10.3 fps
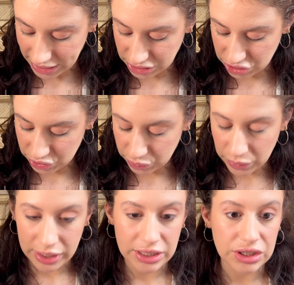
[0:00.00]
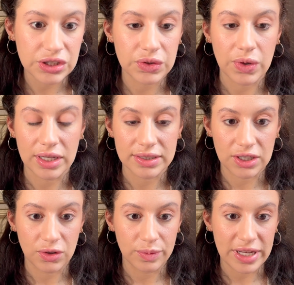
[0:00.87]
I do want to do a
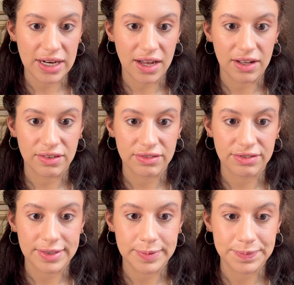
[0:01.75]
little bit of